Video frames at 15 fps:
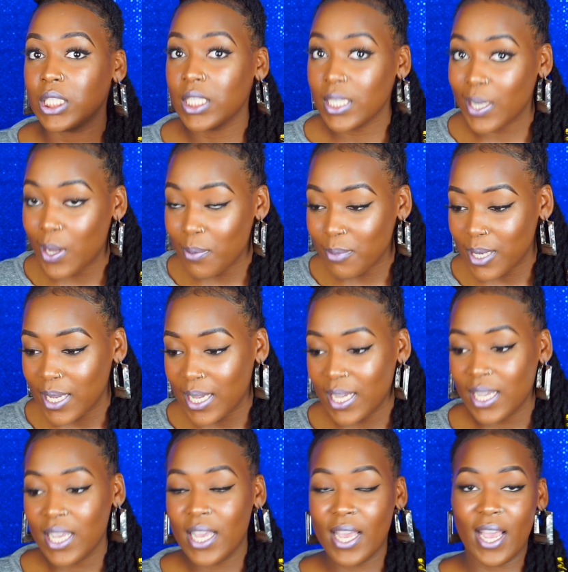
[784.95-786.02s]
on me
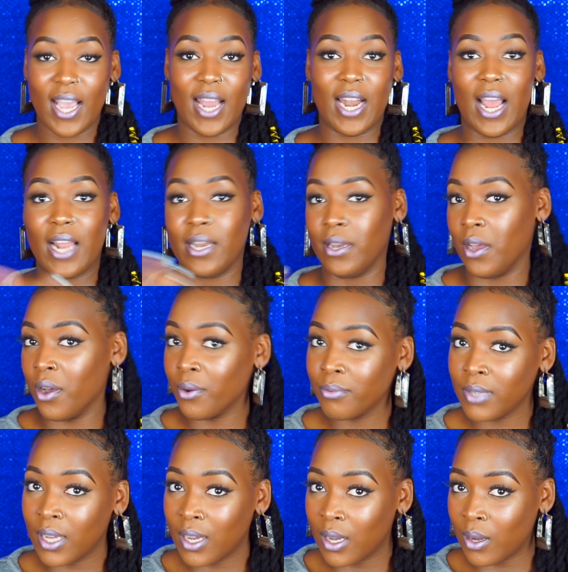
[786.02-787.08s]
and I don't
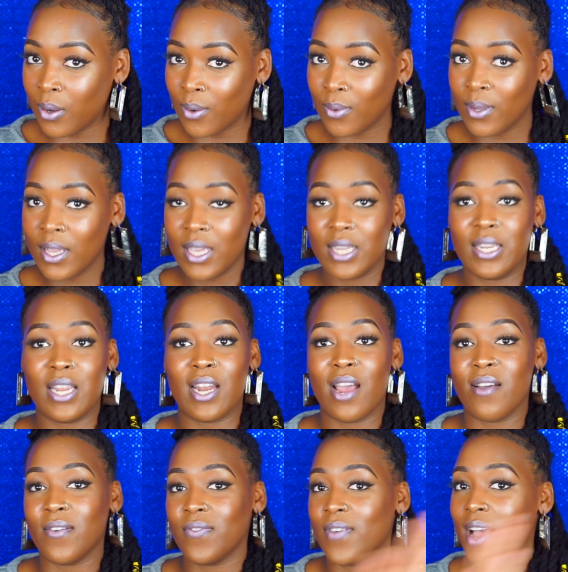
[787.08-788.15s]
know, then I
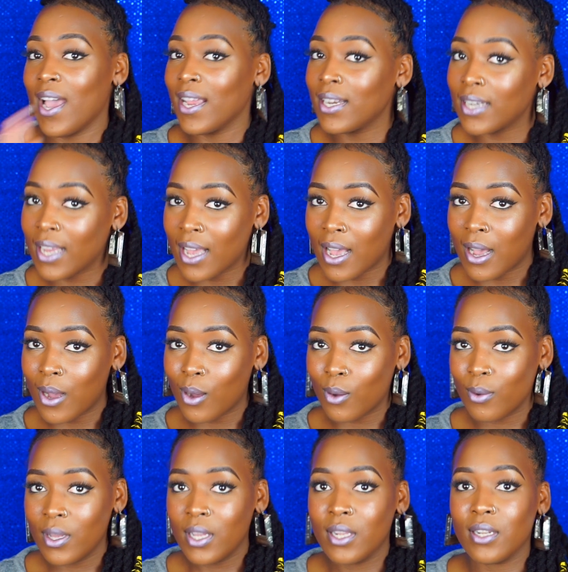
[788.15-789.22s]
find out,
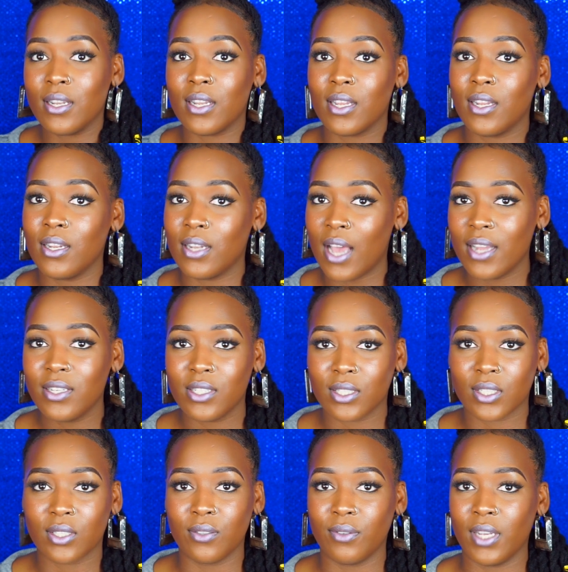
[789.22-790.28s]
then that just
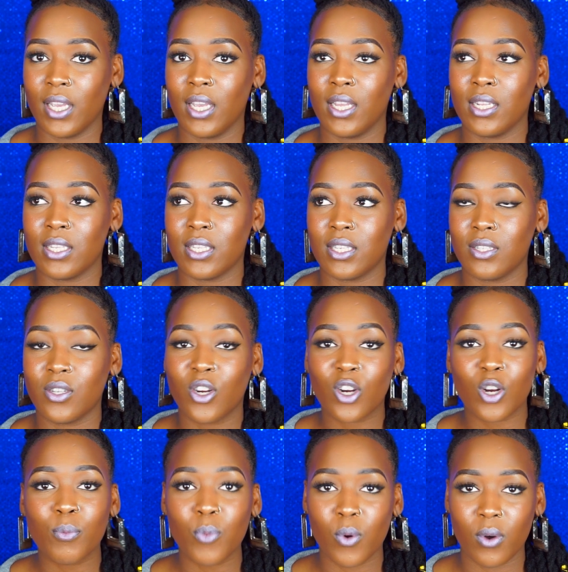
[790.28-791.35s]
creates
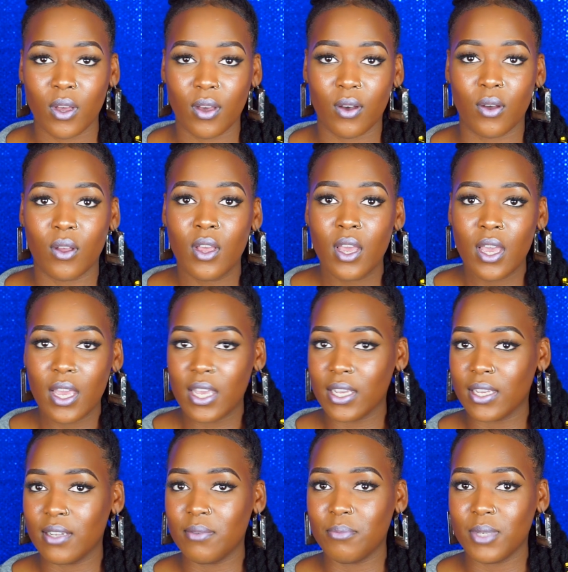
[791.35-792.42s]
turmoil. It
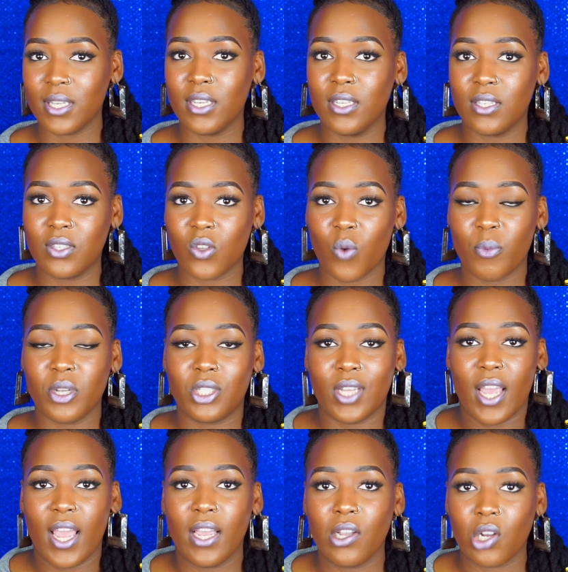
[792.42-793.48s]
can be so much
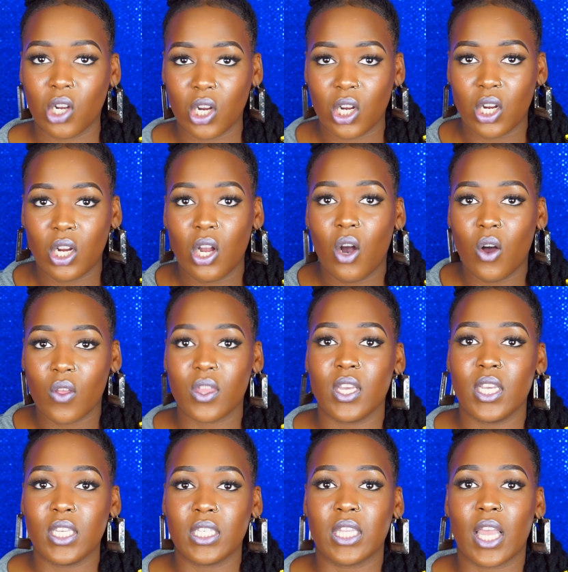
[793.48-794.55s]
anger, all
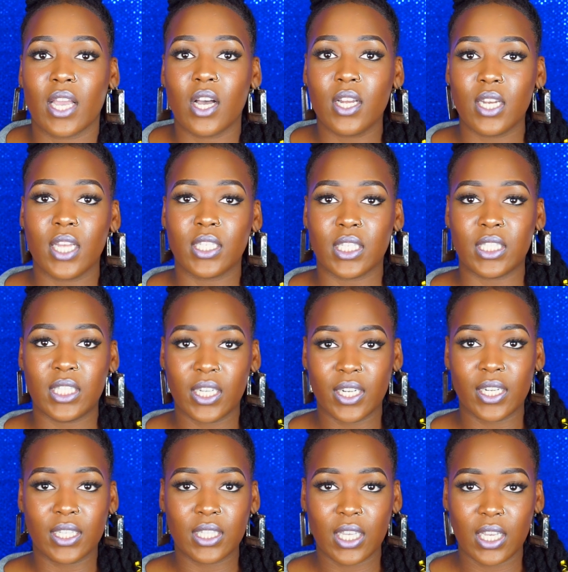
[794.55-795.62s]
this like unnecessary
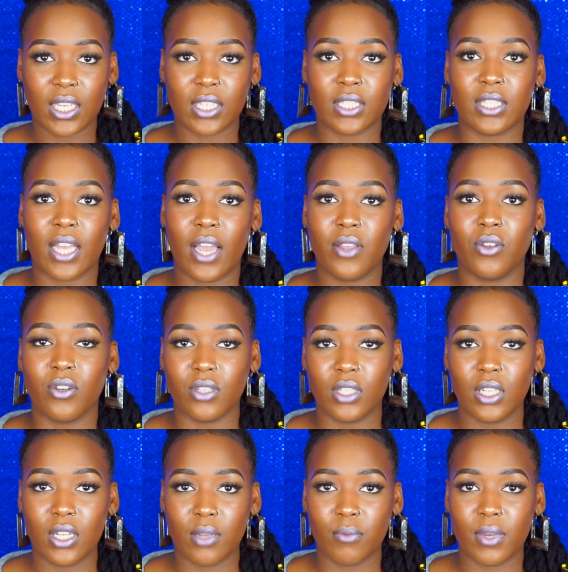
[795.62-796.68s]
things that you're
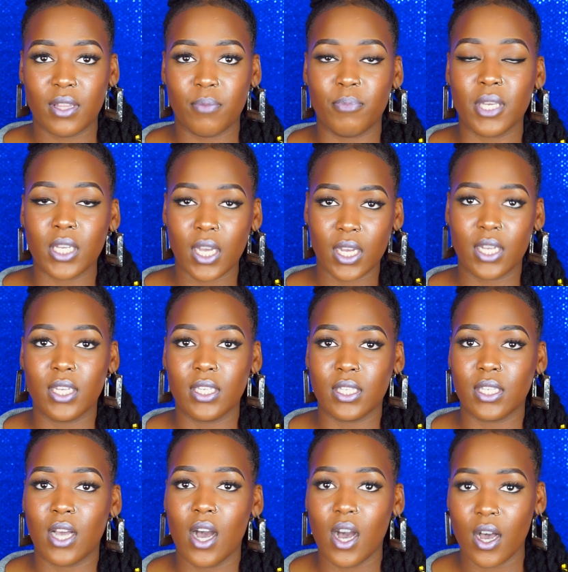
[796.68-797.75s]
dealing with because
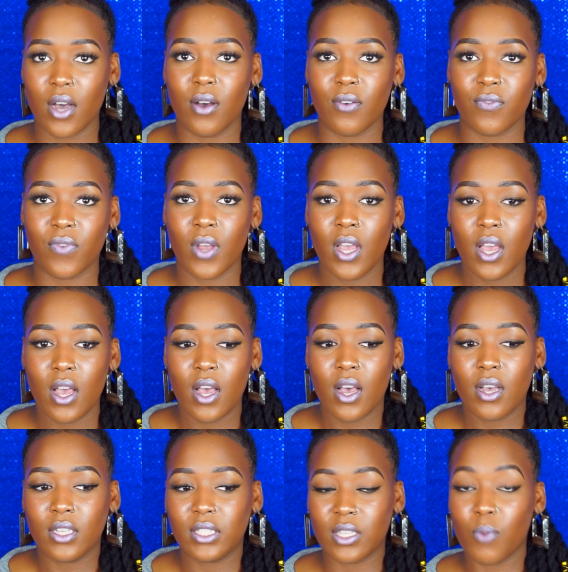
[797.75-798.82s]
of
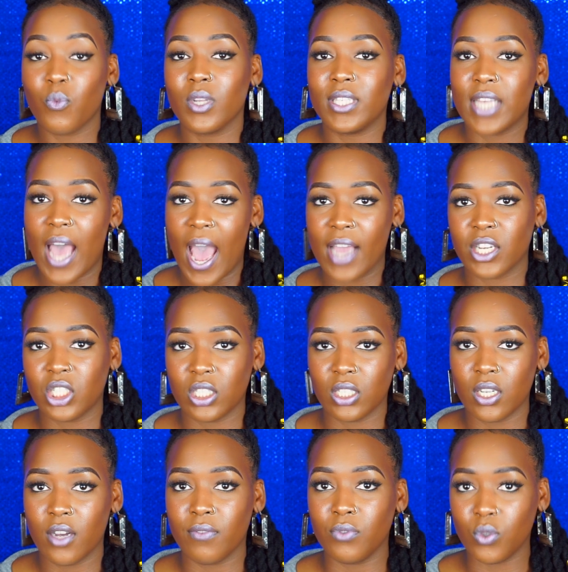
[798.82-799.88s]
someone's action
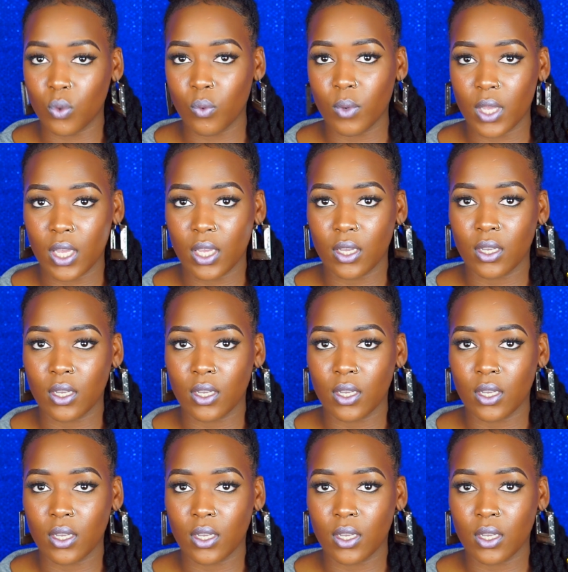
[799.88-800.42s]
of doing